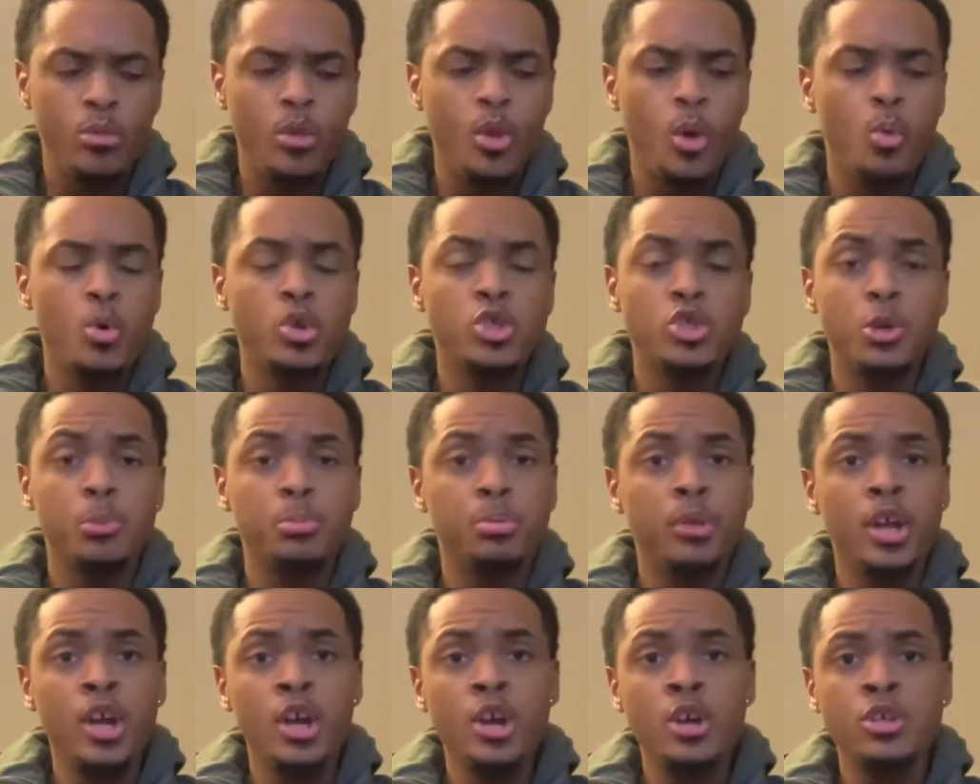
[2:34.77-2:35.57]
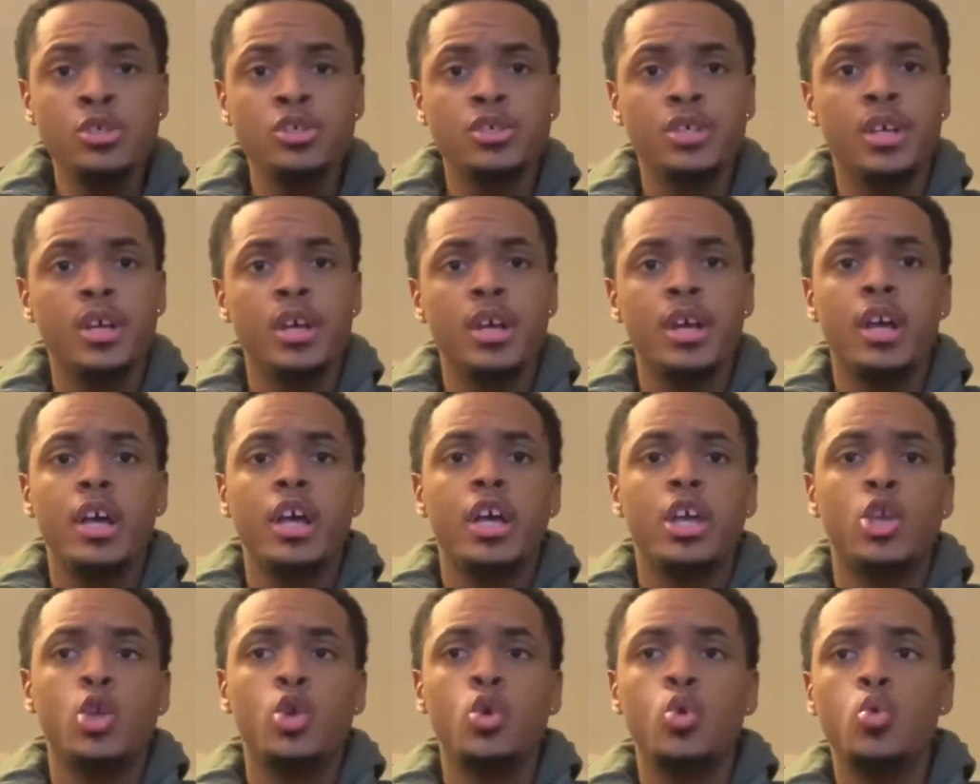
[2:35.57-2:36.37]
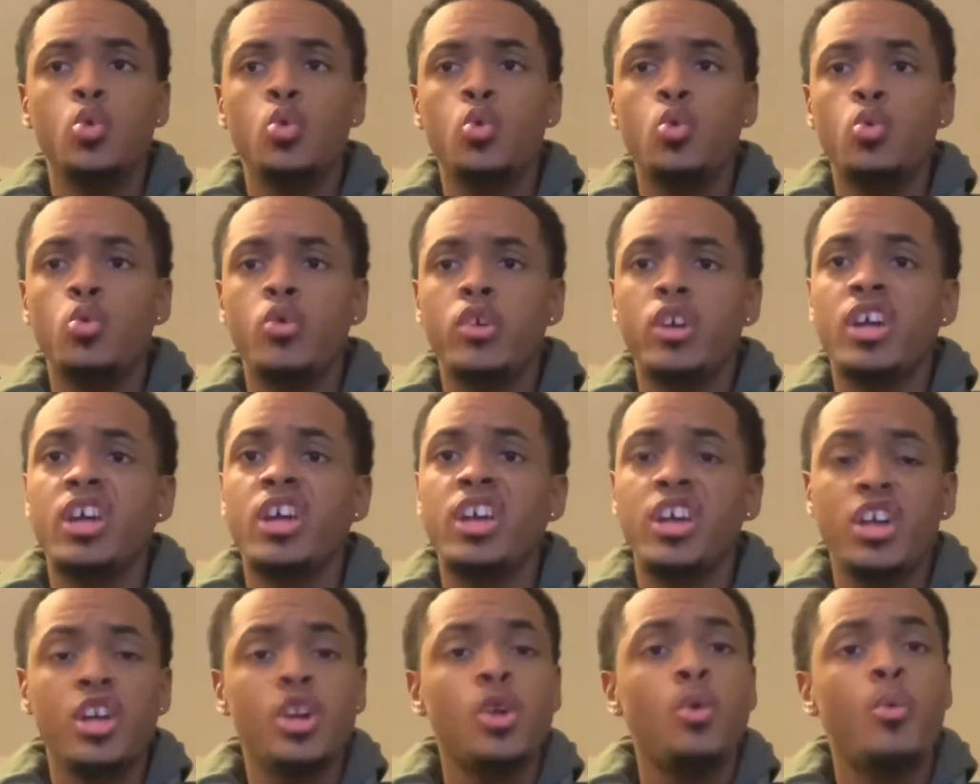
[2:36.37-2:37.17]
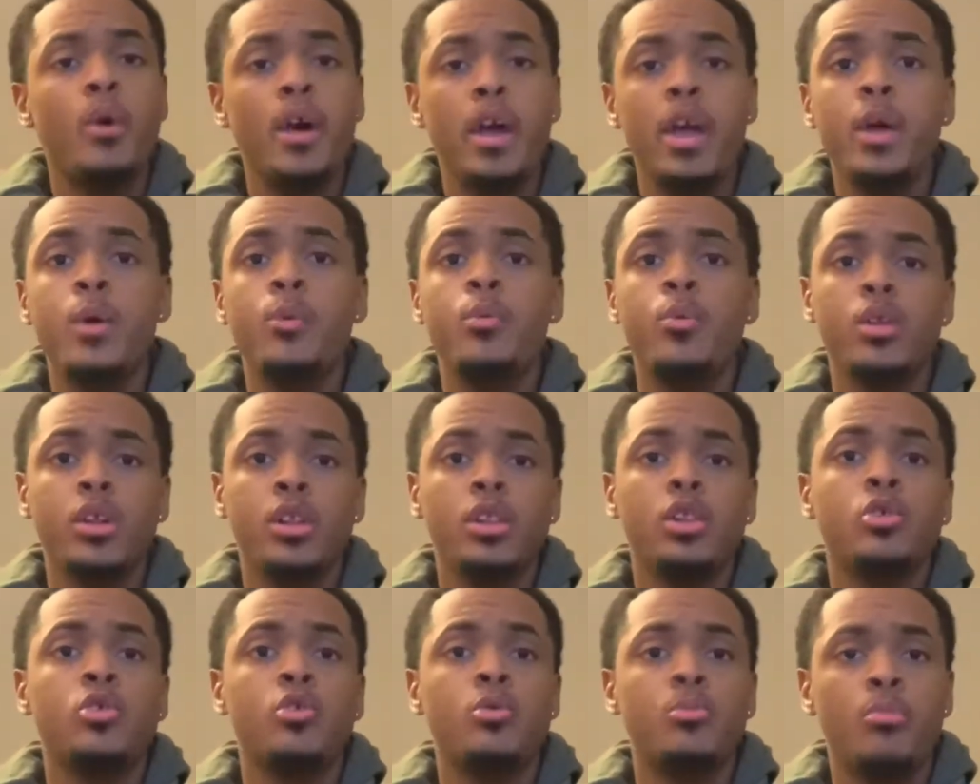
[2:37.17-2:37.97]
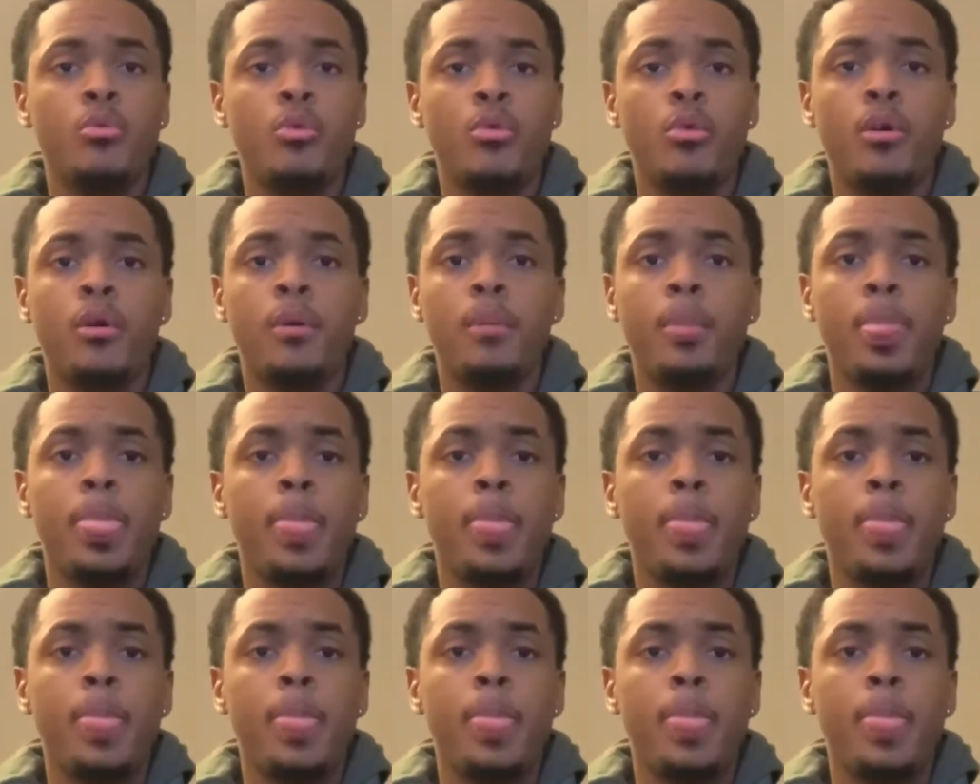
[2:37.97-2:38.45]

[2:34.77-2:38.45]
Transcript: with your players, you can get away with a little more.